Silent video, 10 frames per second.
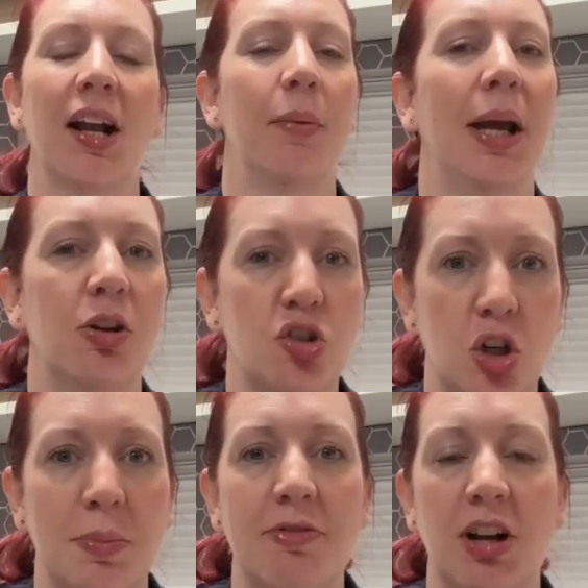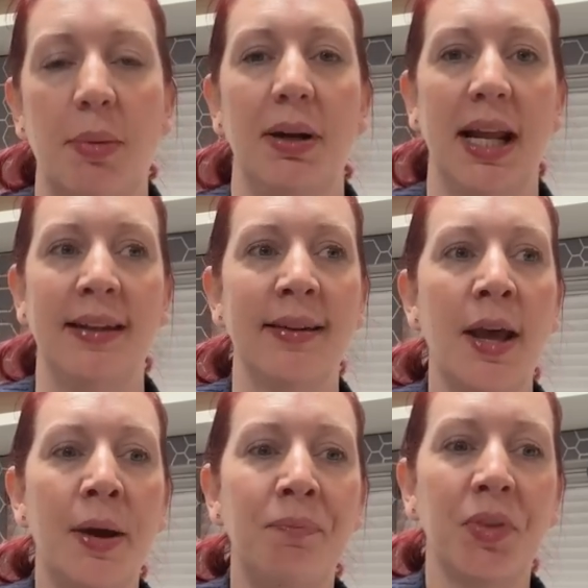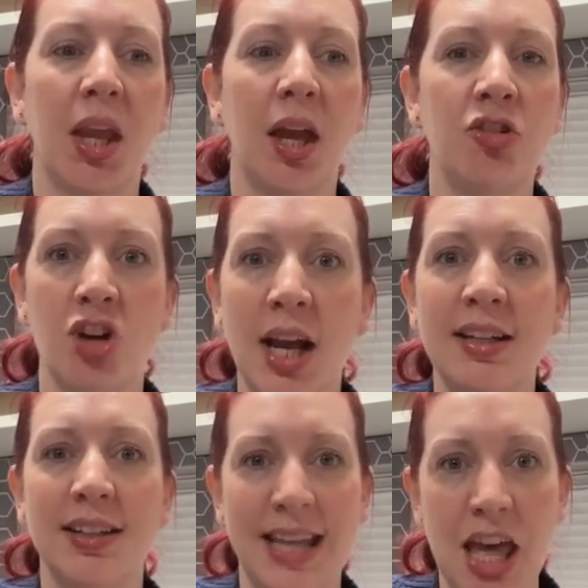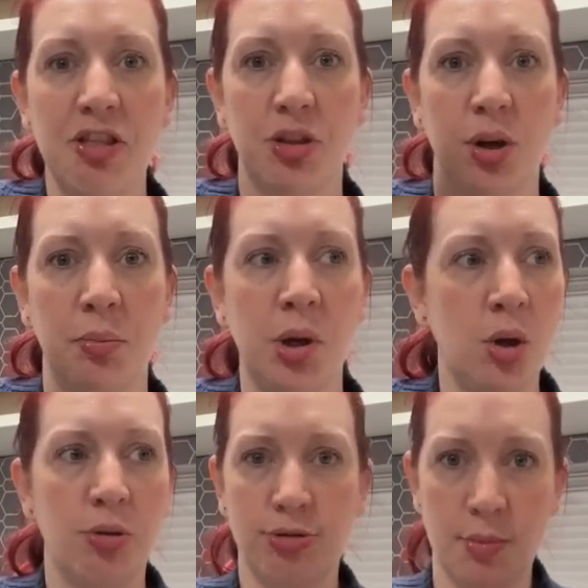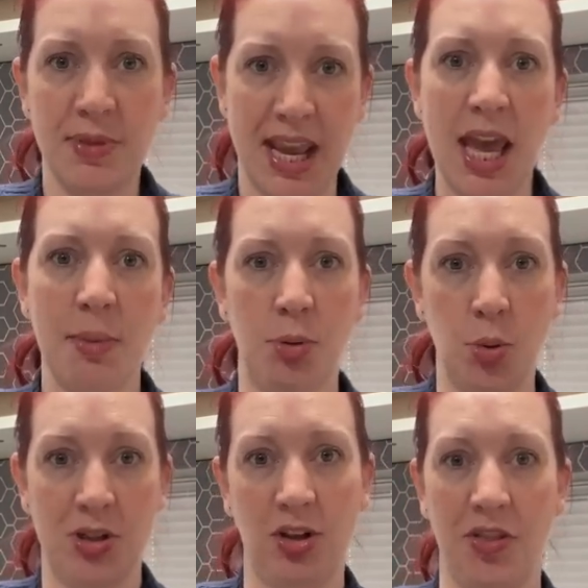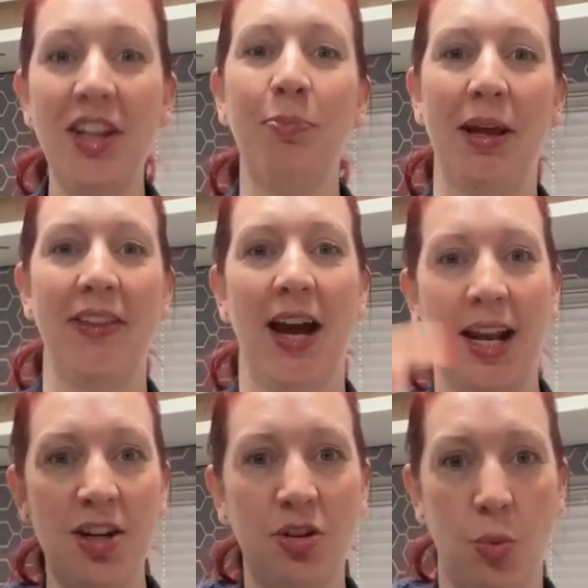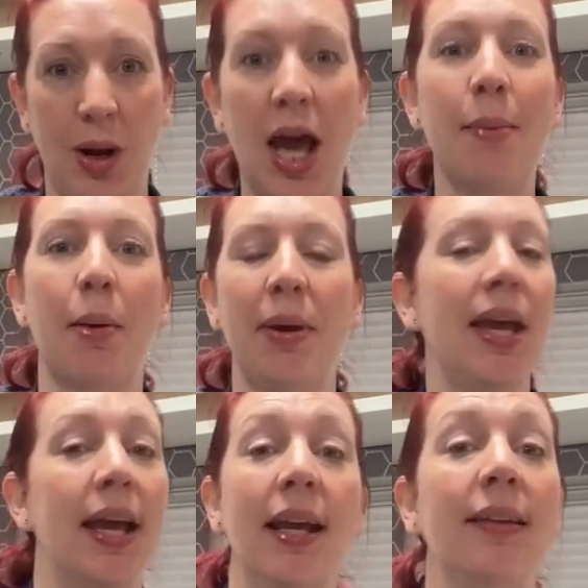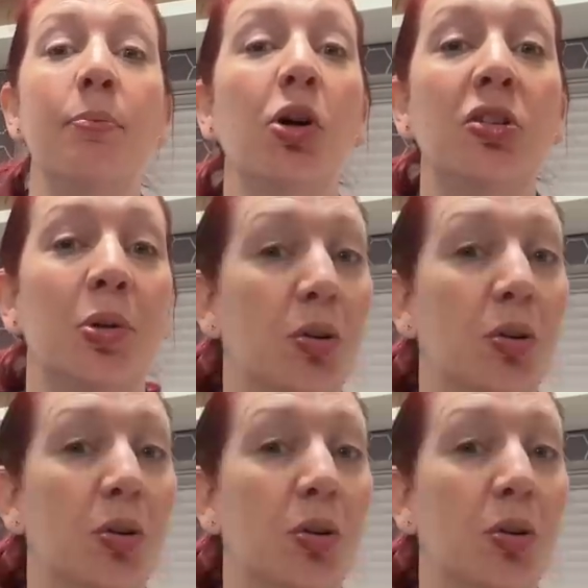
coming out to join me for a couple of days, trying to get them from the airport, which is on this bit of the island, to when I'm up here is impossible.